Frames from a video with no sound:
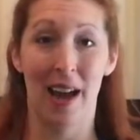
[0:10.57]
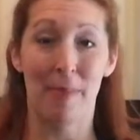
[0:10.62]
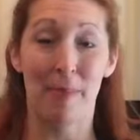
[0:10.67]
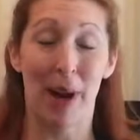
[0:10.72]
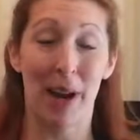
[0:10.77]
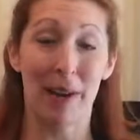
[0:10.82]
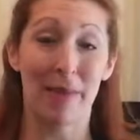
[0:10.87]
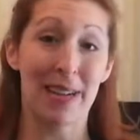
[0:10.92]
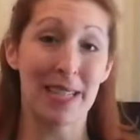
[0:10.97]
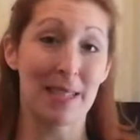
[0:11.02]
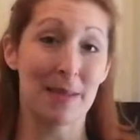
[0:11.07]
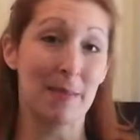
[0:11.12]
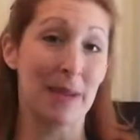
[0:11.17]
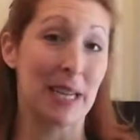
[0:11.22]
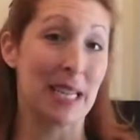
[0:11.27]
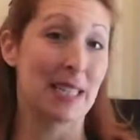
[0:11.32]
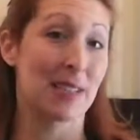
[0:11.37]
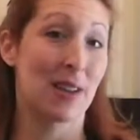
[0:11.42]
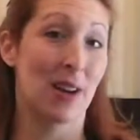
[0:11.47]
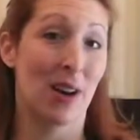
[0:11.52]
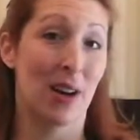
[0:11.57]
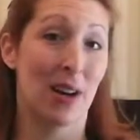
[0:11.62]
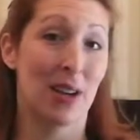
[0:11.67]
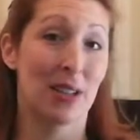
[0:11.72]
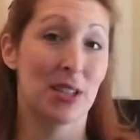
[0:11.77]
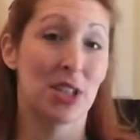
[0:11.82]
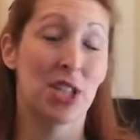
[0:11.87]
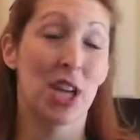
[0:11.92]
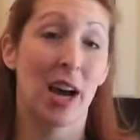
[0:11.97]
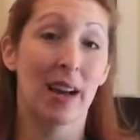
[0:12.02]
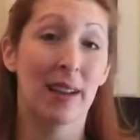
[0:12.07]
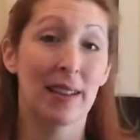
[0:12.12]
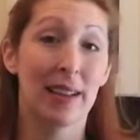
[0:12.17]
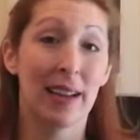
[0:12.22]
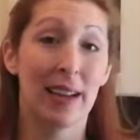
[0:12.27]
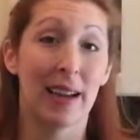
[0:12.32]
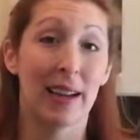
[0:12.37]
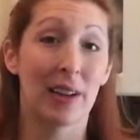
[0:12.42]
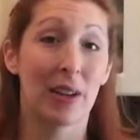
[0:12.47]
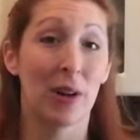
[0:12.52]
My recipe is called
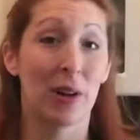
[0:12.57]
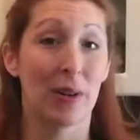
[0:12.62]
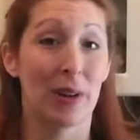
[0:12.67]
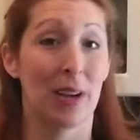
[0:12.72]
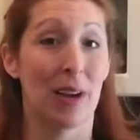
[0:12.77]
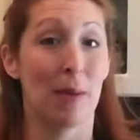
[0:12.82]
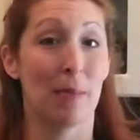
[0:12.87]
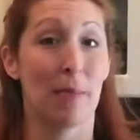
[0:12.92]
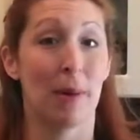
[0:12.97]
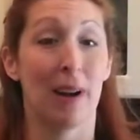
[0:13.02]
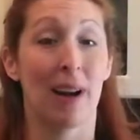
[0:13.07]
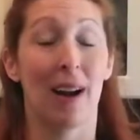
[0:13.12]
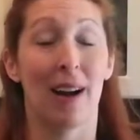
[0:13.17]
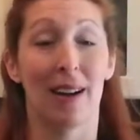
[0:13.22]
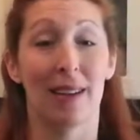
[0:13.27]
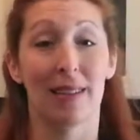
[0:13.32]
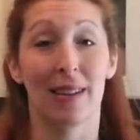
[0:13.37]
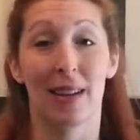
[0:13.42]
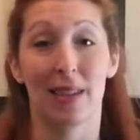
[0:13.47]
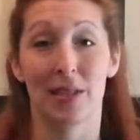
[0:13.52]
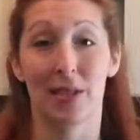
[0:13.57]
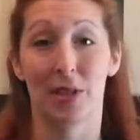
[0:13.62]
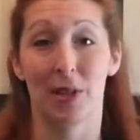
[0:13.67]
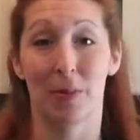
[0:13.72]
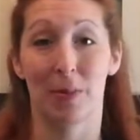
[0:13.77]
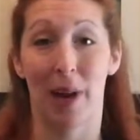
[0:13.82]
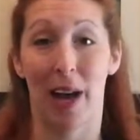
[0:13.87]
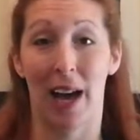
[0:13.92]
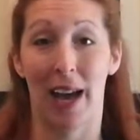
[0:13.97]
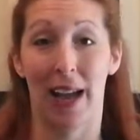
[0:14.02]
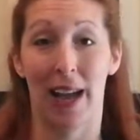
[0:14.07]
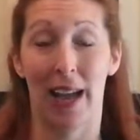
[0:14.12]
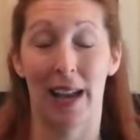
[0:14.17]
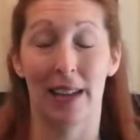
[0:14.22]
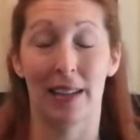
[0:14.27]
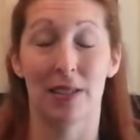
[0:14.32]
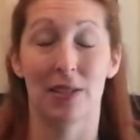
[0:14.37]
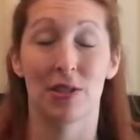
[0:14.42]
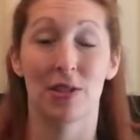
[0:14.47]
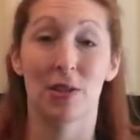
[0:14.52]
Chocolate and Coconut Pecan Custard Pie, and
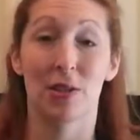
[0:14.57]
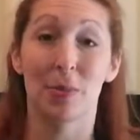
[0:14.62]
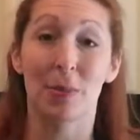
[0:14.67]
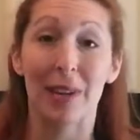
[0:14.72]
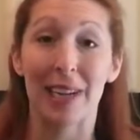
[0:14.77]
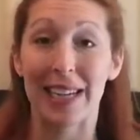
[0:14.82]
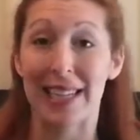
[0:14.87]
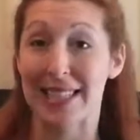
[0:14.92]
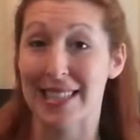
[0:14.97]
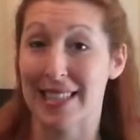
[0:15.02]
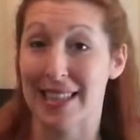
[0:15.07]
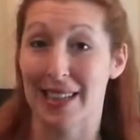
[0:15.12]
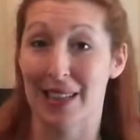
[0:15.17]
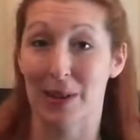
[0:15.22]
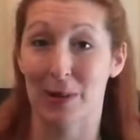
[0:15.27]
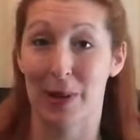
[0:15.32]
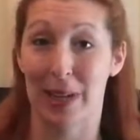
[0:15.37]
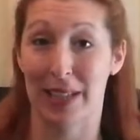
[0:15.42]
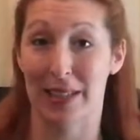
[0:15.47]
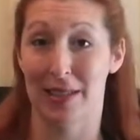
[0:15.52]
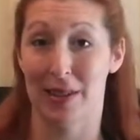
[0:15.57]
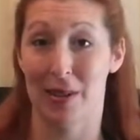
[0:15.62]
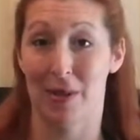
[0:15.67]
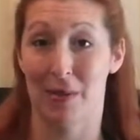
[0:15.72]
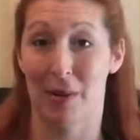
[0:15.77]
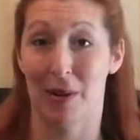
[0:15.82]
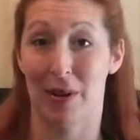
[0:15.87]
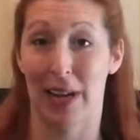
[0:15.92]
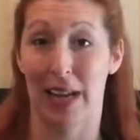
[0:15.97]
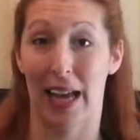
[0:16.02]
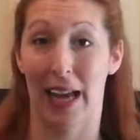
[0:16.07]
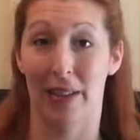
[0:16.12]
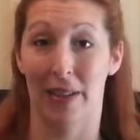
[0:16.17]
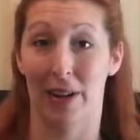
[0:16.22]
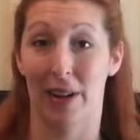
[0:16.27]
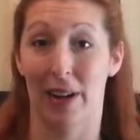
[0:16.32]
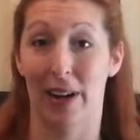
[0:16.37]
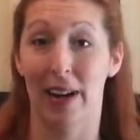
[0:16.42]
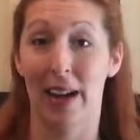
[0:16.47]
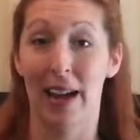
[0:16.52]
it's super easy and quick to throw
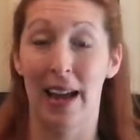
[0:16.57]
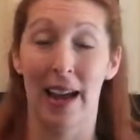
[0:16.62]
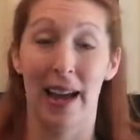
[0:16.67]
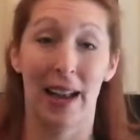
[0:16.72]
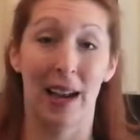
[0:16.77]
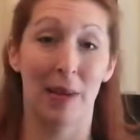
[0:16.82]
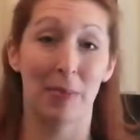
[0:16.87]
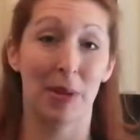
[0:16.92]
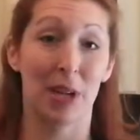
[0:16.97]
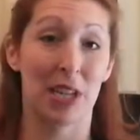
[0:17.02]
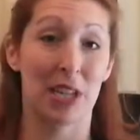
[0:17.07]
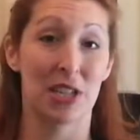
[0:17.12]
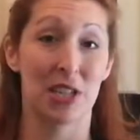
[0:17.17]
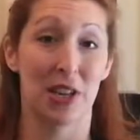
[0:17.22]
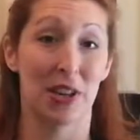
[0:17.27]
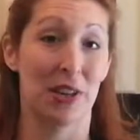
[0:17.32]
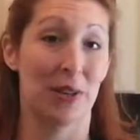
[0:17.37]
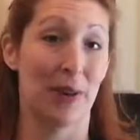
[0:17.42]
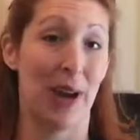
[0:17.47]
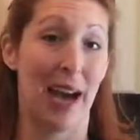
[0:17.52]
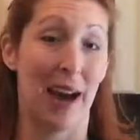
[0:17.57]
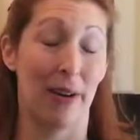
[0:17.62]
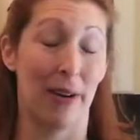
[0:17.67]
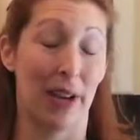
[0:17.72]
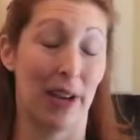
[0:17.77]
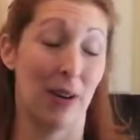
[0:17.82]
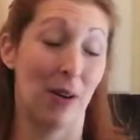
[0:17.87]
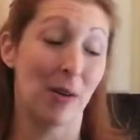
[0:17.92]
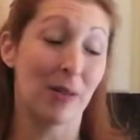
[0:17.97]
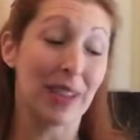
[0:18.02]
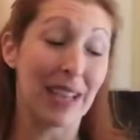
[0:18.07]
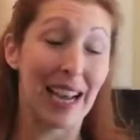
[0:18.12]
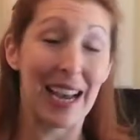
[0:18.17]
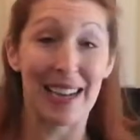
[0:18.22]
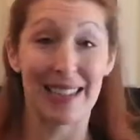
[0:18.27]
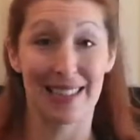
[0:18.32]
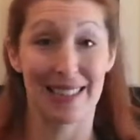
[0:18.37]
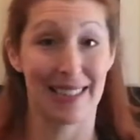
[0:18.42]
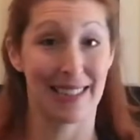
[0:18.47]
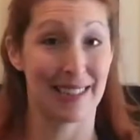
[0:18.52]
together, and I'm going to show you how. It only
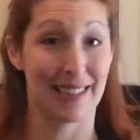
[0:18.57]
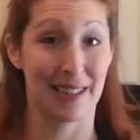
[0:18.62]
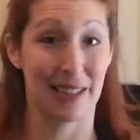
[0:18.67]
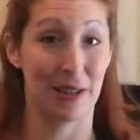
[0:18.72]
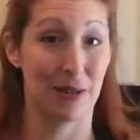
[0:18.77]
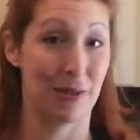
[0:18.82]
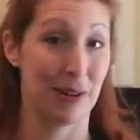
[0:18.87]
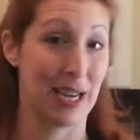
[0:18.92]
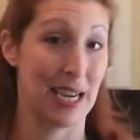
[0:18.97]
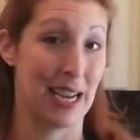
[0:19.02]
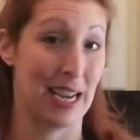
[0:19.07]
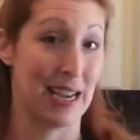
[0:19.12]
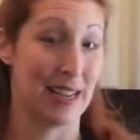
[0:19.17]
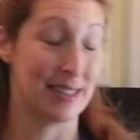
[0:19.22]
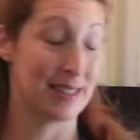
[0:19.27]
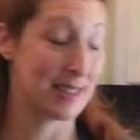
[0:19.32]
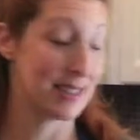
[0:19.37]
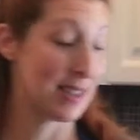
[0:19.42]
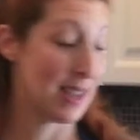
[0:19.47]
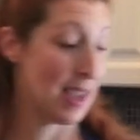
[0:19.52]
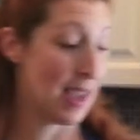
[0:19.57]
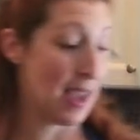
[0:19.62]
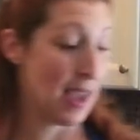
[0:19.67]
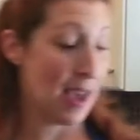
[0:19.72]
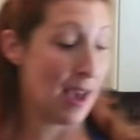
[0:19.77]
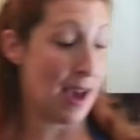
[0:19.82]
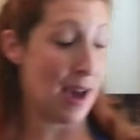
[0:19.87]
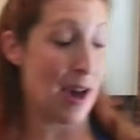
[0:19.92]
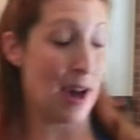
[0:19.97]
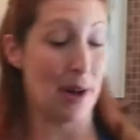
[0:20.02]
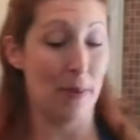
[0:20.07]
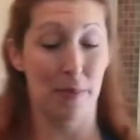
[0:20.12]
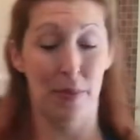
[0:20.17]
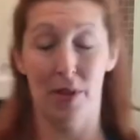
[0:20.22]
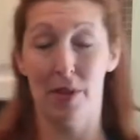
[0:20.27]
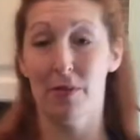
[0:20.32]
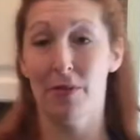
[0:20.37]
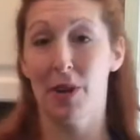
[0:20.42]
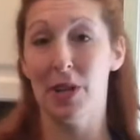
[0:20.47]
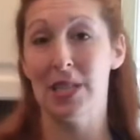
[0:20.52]
has six ingredients. Um,
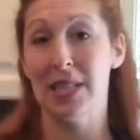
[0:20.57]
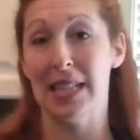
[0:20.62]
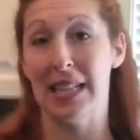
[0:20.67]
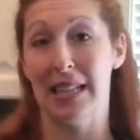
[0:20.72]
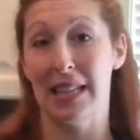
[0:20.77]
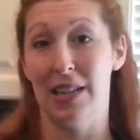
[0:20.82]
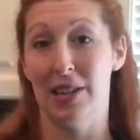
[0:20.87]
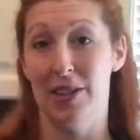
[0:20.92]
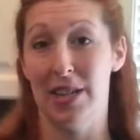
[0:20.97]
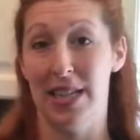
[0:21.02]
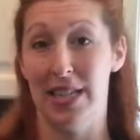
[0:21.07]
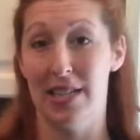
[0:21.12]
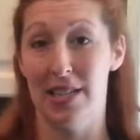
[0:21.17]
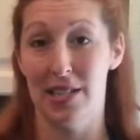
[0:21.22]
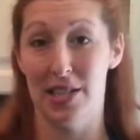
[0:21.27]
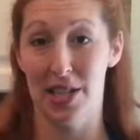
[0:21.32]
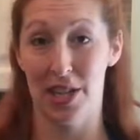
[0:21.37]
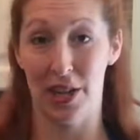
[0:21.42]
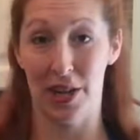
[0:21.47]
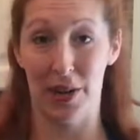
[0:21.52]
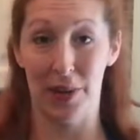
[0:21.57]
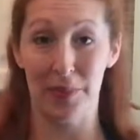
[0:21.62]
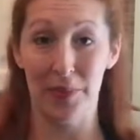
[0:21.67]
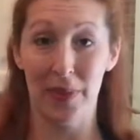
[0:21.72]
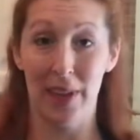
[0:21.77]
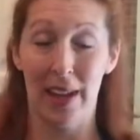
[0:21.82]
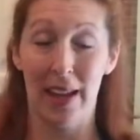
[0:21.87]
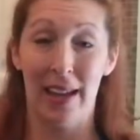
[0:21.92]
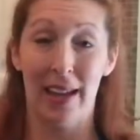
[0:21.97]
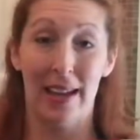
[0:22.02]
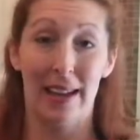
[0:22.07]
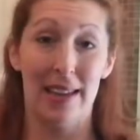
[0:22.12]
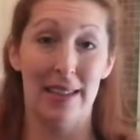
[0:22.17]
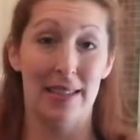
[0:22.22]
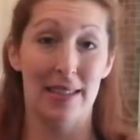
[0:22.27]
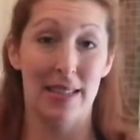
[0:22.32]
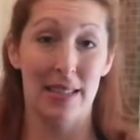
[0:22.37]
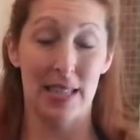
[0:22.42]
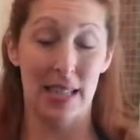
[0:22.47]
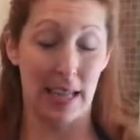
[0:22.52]
the first thing that you need to do
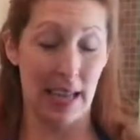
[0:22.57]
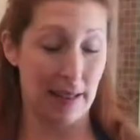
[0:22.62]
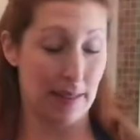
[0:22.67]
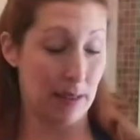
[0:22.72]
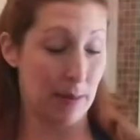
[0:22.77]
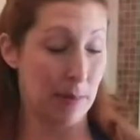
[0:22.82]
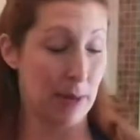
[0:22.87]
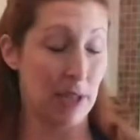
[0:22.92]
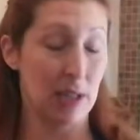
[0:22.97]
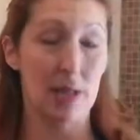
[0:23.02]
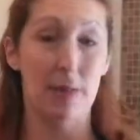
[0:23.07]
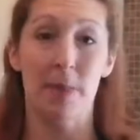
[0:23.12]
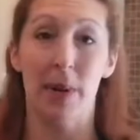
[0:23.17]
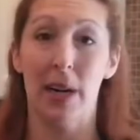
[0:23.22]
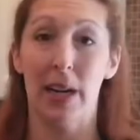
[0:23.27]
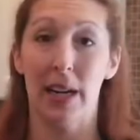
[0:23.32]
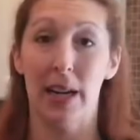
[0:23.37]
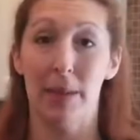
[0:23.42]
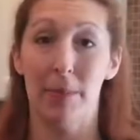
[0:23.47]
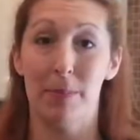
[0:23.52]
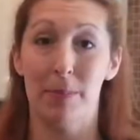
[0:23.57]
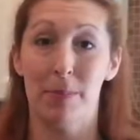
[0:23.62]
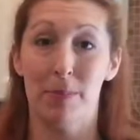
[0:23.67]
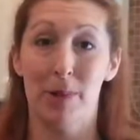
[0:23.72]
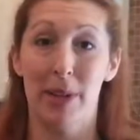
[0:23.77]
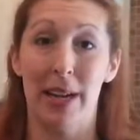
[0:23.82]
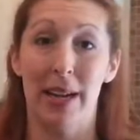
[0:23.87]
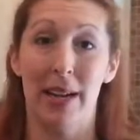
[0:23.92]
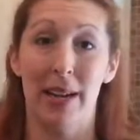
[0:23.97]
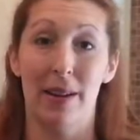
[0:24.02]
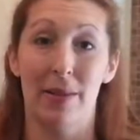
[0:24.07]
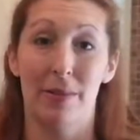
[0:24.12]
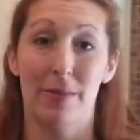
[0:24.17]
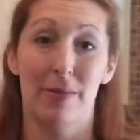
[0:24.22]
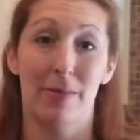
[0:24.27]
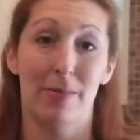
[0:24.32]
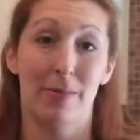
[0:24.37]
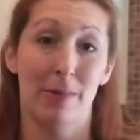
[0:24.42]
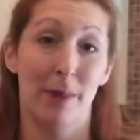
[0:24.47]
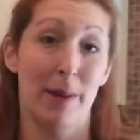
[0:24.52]
is to get the Pillsbury pre-made,
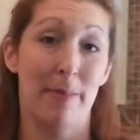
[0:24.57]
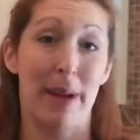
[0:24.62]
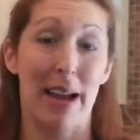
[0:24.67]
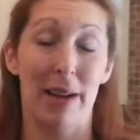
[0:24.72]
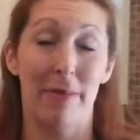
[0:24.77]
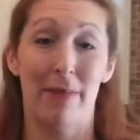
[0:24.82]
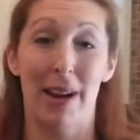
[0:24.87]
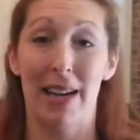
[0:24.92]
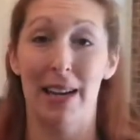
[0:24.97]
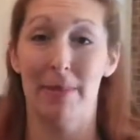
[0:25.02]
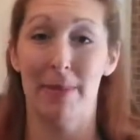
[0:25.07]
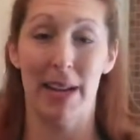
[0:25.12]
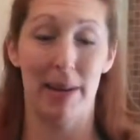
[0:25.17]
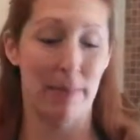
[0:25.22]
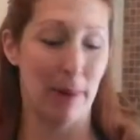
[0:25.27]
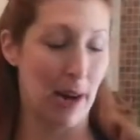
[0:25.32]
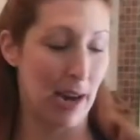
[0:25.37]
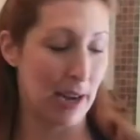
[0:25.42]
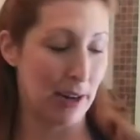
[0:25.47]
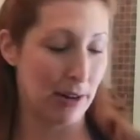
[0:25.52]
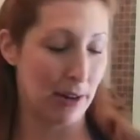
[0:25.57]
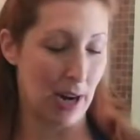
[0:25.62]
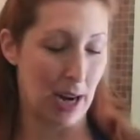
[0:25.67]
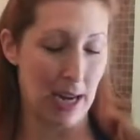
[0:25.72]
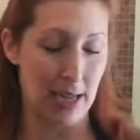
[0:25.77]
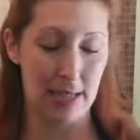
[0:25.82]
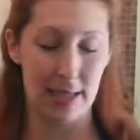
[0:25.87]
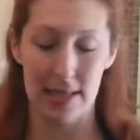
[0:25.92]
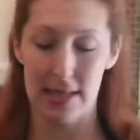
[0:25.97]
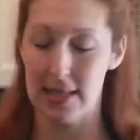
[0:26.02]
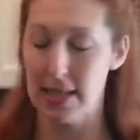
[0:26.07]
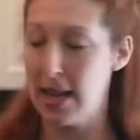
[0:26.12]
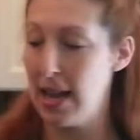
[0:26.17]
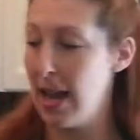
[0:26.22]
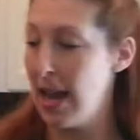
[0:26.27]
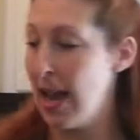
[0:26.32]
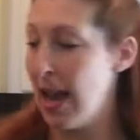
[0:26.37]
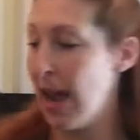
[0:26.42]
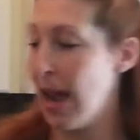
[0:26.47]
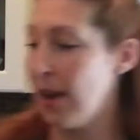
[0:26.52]
pre ready-made pie crust,
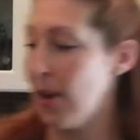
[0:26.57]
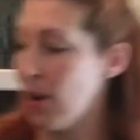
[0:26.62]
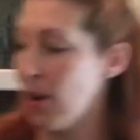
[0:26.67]
and